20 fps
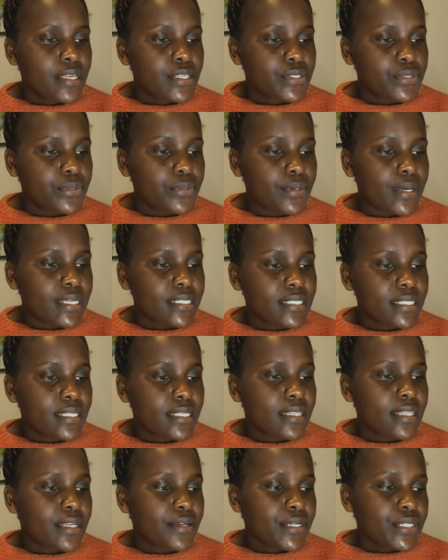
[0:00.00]
So I
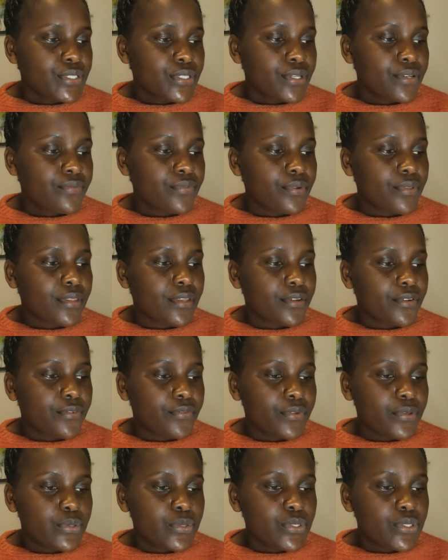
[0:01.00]
said the reason for the
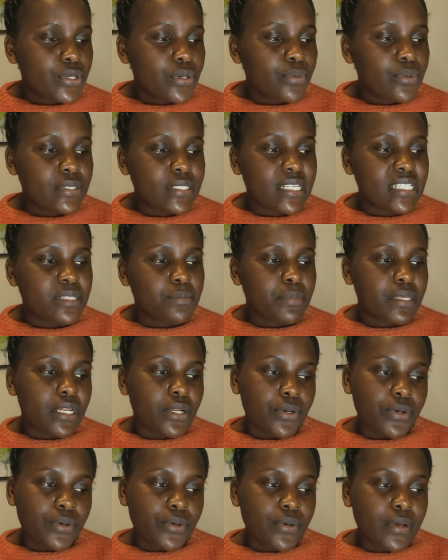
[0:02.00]
refusal was as
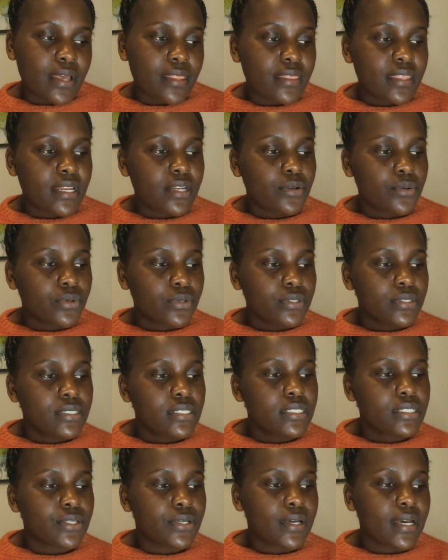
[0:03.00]
below, and then
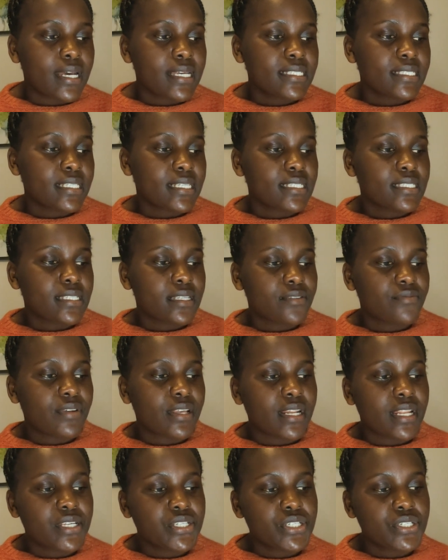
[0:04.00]
quote, your assets and
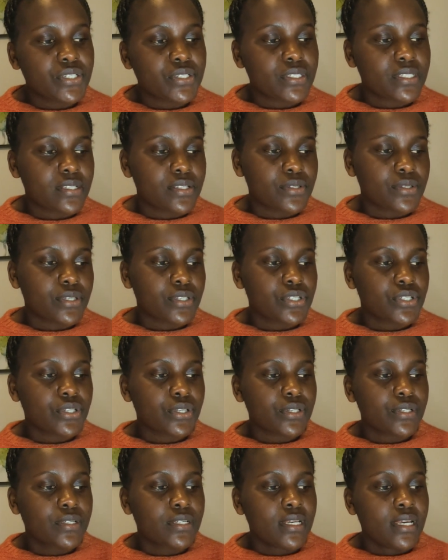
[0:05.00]
financial
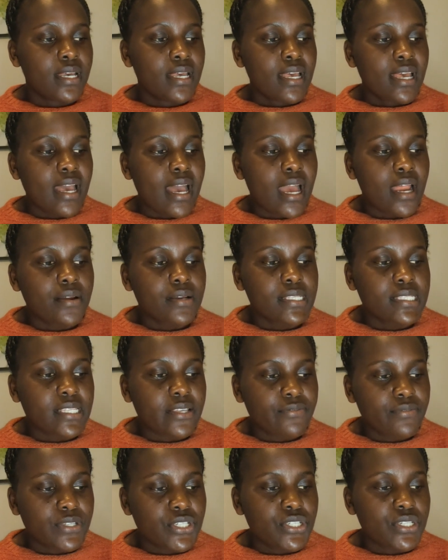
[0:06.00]
situation are
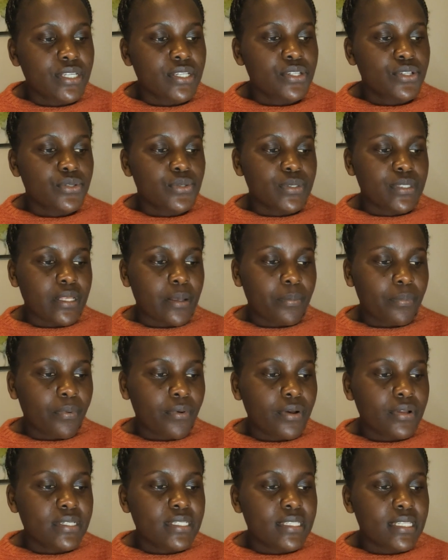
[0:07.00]
insufficient to
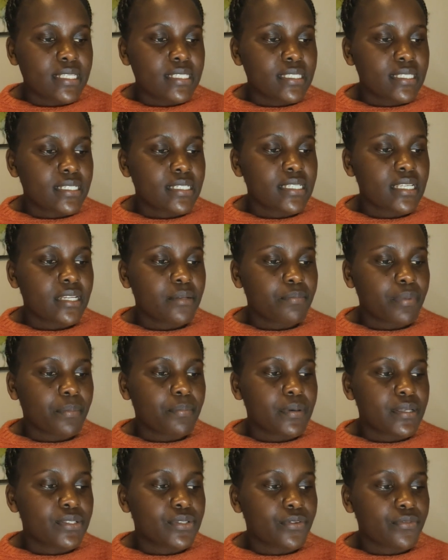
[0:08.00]
support the stated
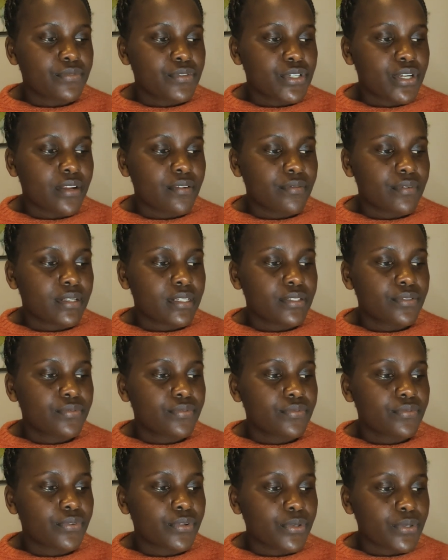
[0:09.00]
purpose of travel
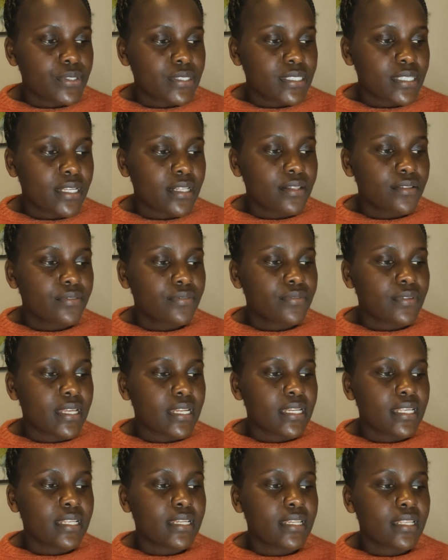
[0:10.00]
for yourself
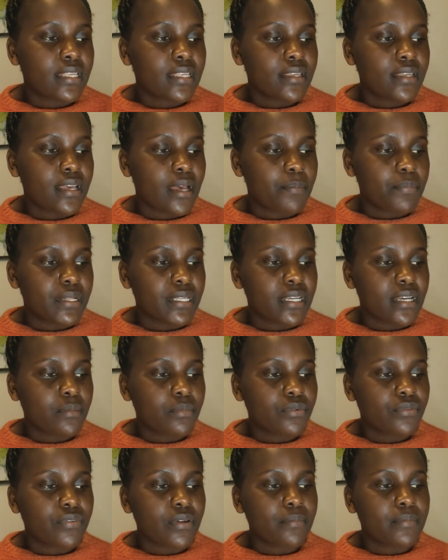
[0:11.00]
and any
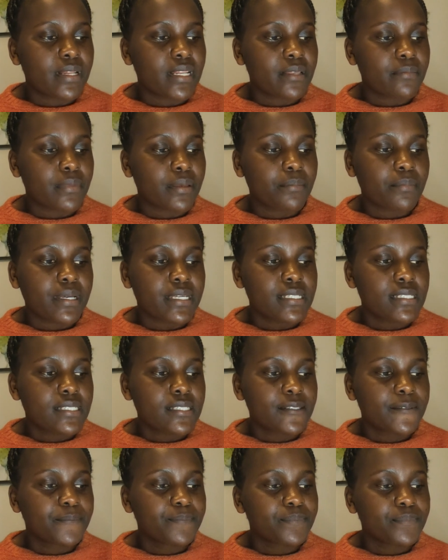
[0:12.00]
applicable family
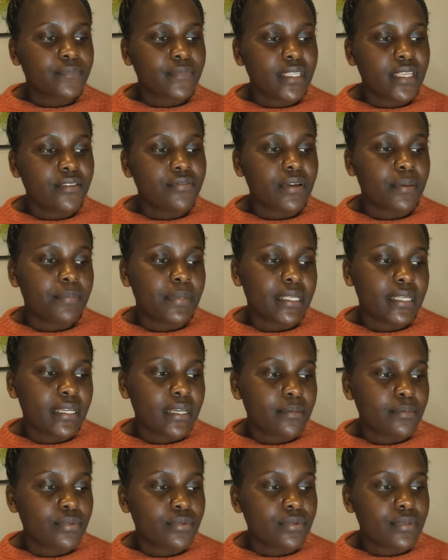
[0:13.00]
members, if
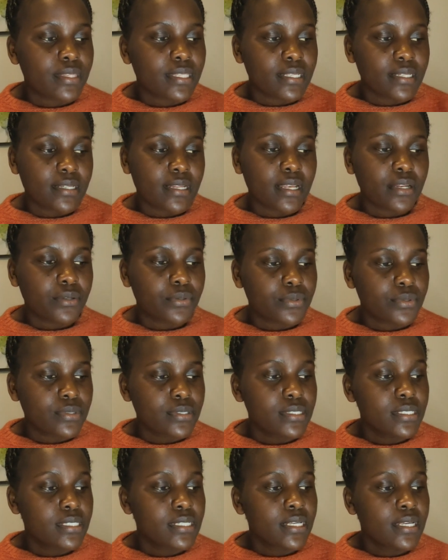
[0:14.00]
applicable, then
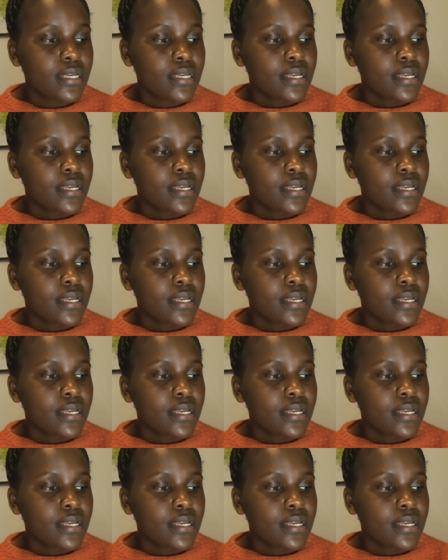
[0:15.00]
unquote.